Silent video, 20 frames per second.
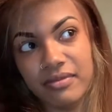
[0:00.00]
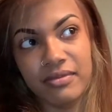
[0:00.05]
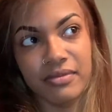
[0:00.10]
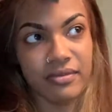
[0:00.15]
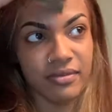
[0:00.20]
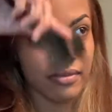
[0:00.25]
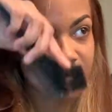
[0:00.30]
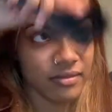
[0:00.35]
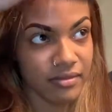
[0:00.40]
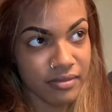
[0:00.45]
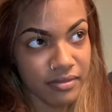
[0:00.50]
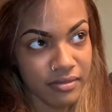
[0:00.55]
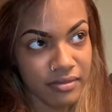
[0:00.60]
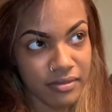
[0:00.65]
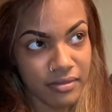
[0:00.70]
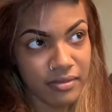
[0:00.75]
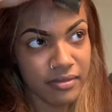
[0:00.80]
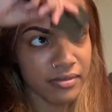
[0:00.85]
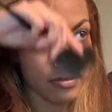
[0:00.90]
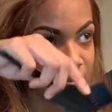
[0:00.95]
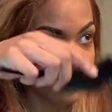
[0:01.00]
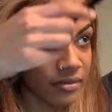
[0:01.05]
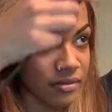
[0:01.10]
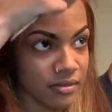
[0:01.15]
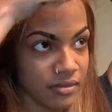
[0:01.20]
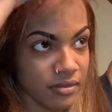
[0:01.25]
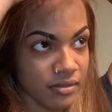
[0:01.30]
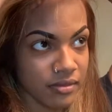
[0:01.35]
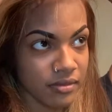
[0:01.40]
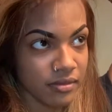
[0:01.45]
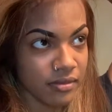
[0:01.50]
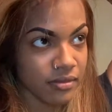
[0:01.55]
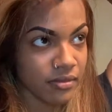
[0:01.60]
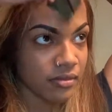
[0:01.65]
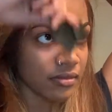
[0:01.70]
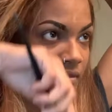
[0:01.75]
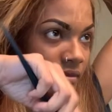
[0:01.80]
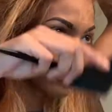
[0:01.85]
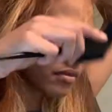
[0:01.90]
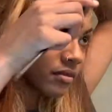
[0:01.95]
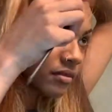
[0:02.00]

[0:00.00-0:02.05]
Okay, here I am just removing some